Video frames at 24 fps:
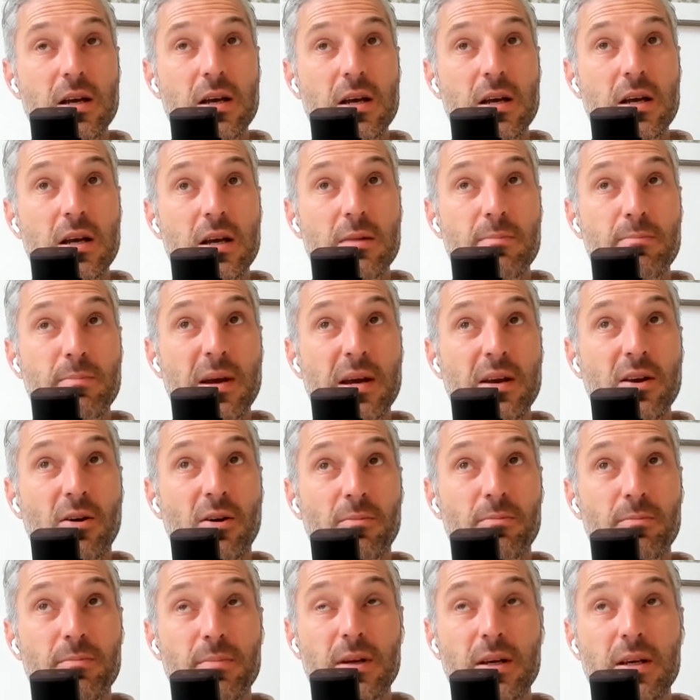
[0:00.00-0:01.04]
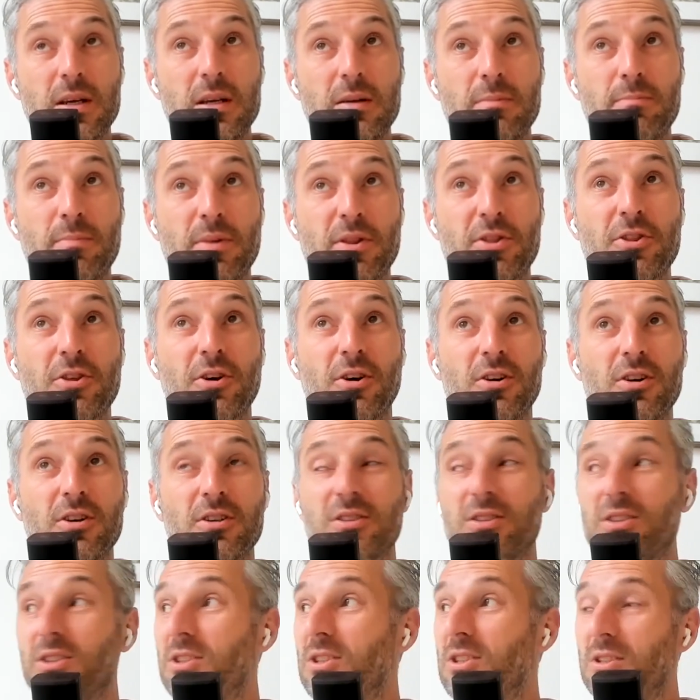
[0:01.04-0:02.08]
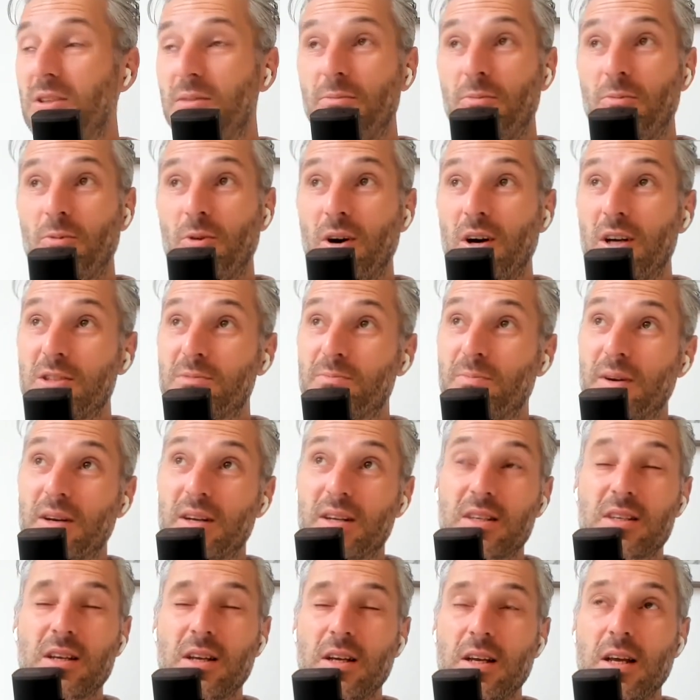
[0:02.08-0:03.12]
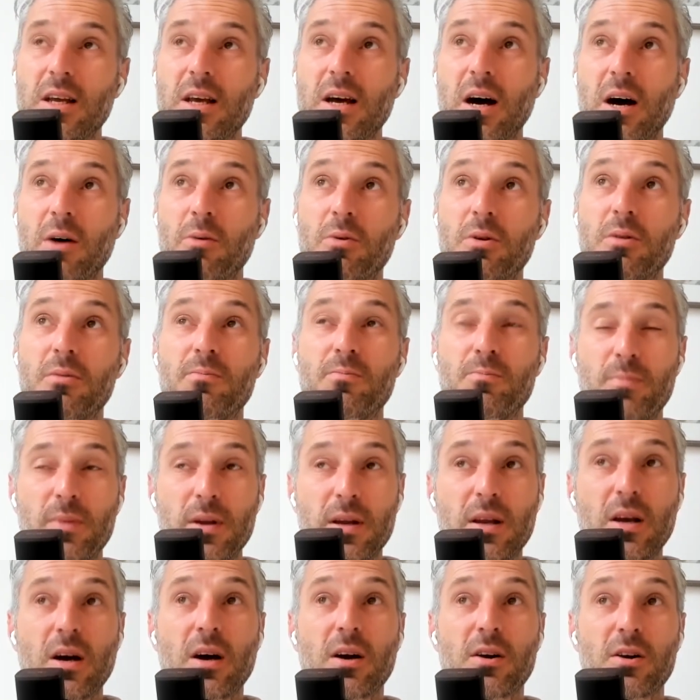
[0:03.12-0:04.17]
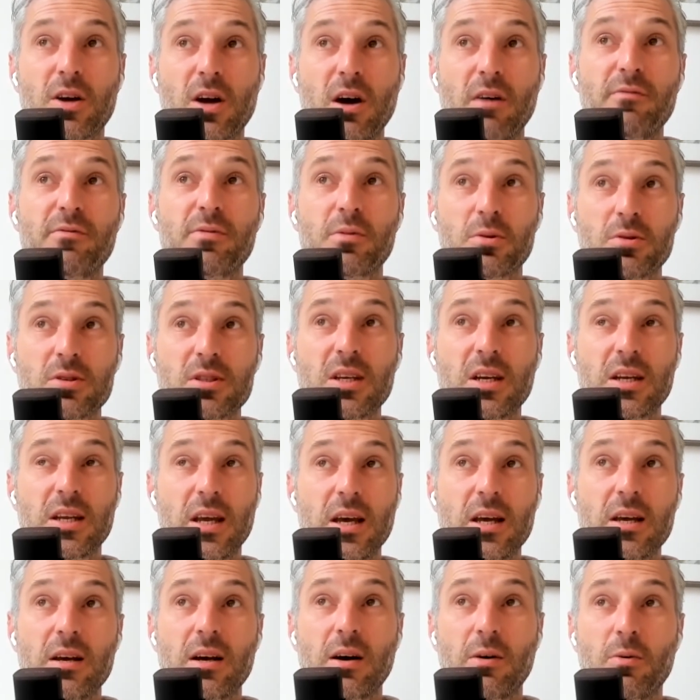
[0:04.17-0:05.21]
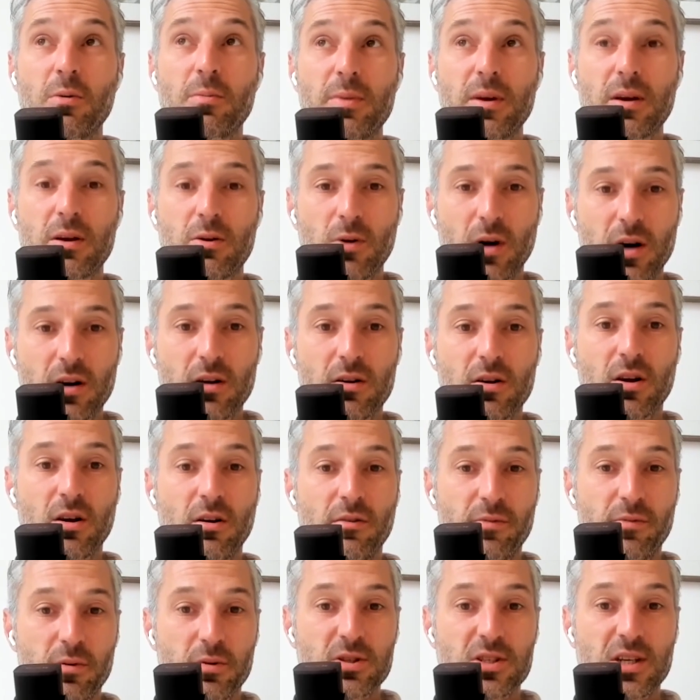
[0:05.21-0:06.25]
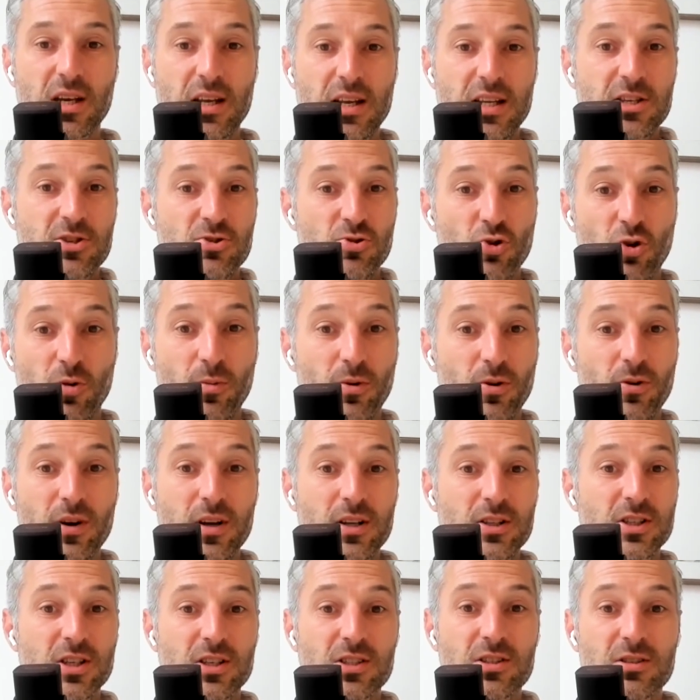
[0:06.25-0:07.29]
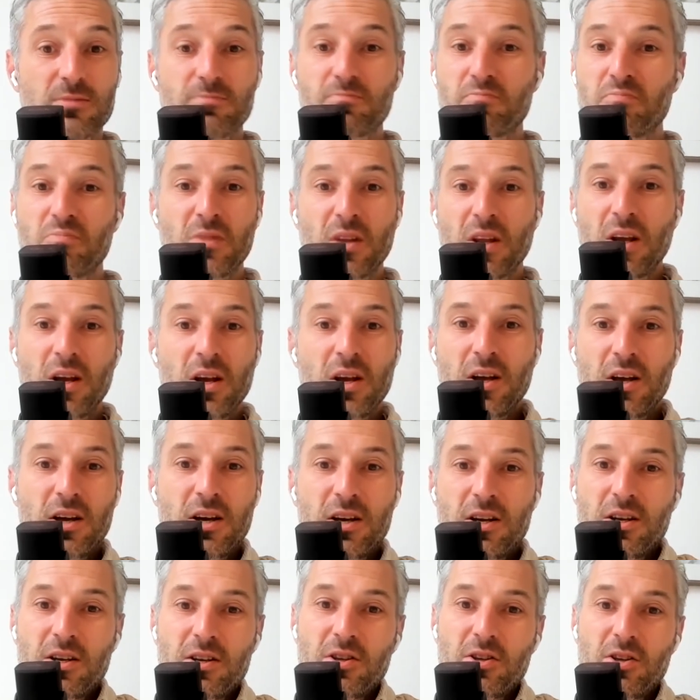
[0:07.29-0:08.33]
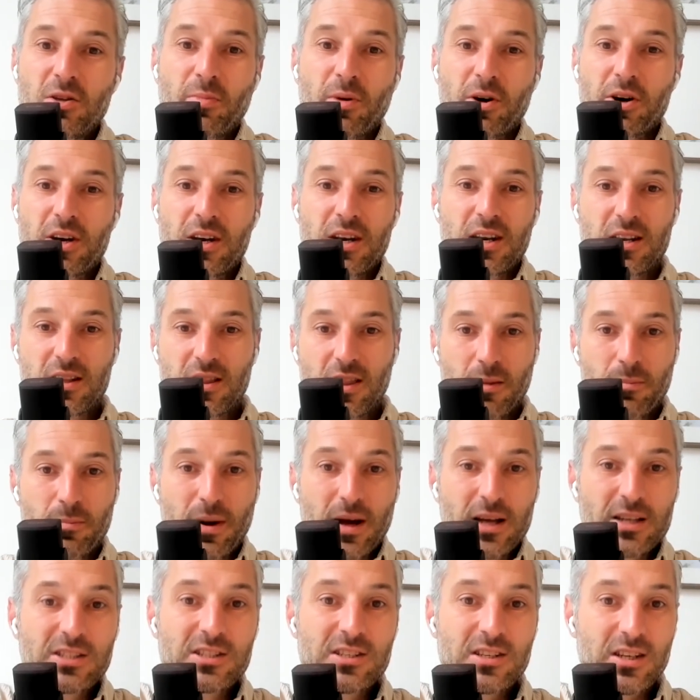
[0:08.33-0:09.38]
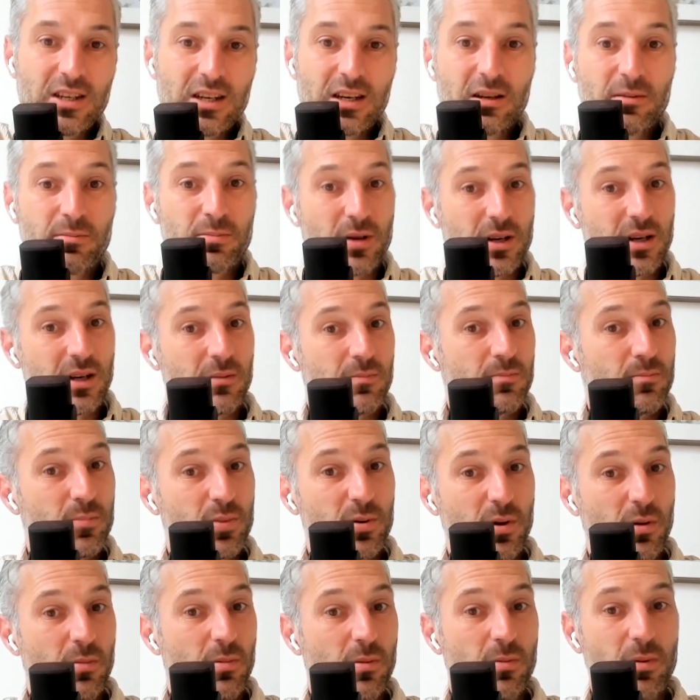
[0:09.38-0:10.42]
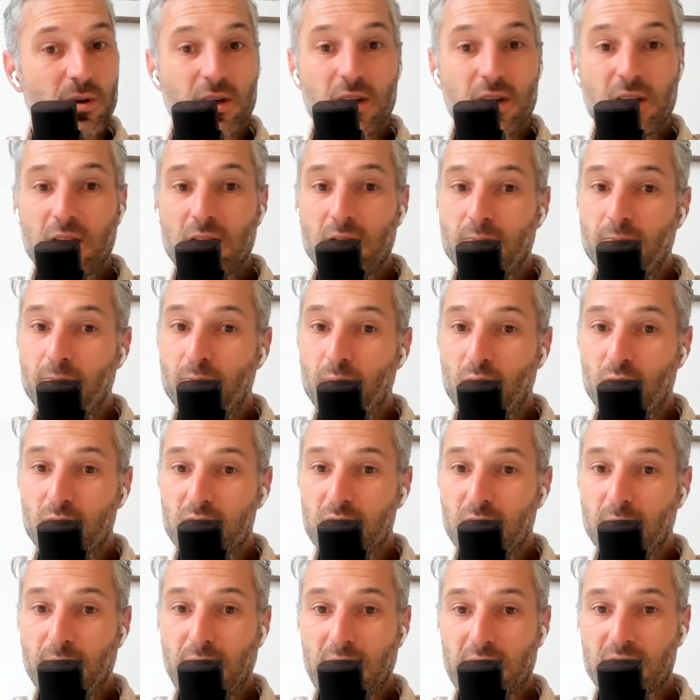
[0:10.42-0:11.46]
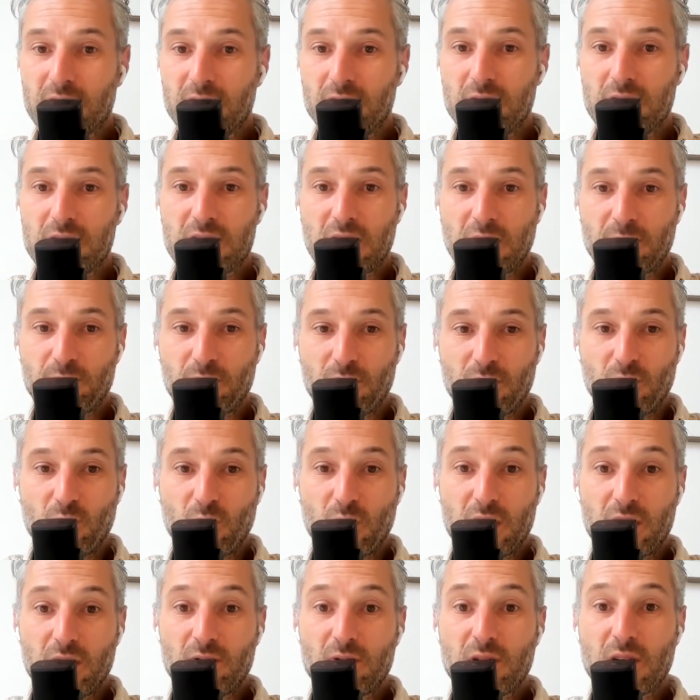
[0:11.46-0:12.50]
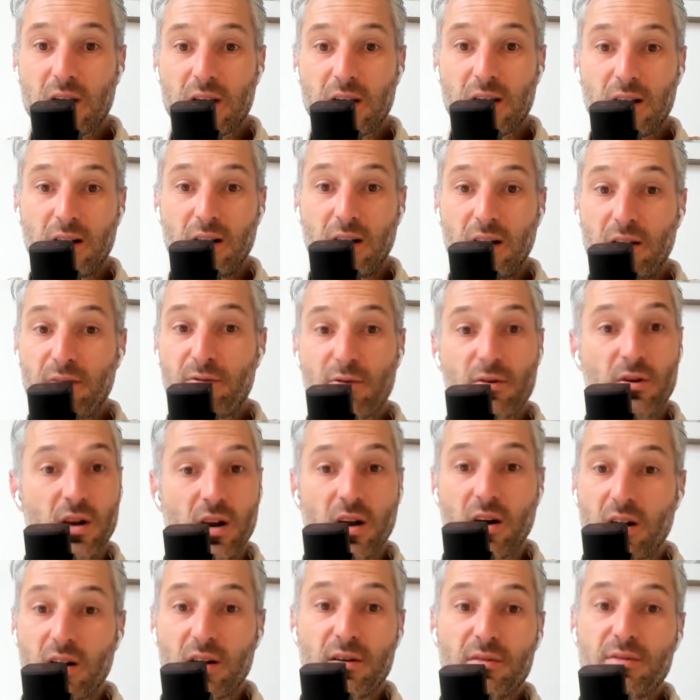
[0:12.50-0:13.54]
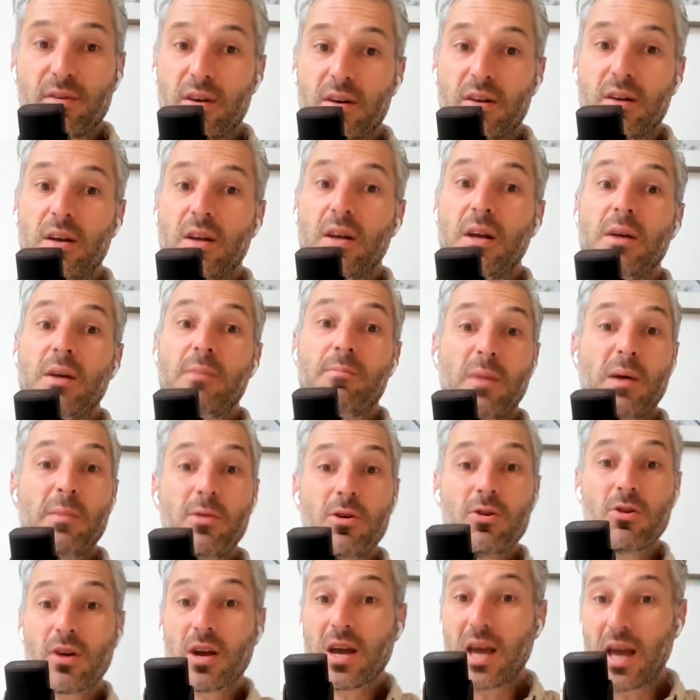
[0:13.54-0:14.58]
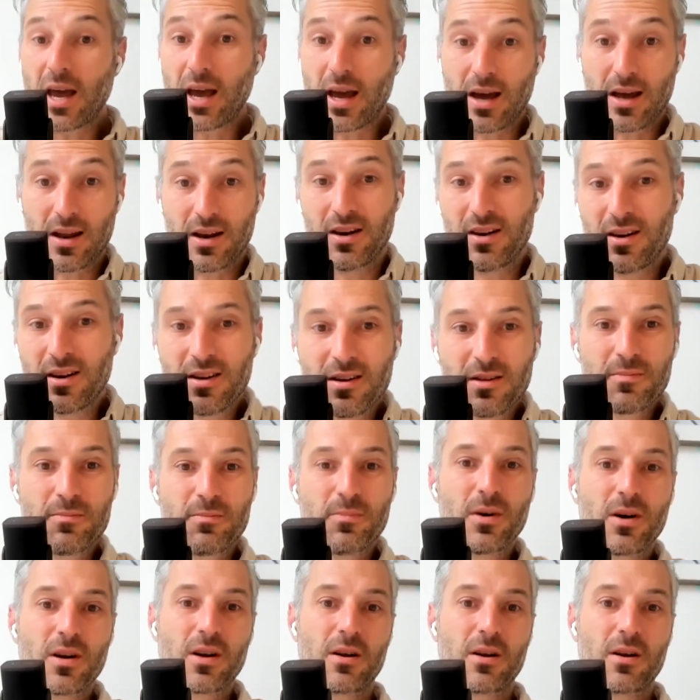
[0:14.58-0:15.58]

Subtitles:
It may not be pathology-wise, but I would be uncomfortable to say, I would be quite uncomfortable to say it's normal and just the body did the best thing, but it probably didn't brought you back to a set point where you can live your life. And maybe you can, but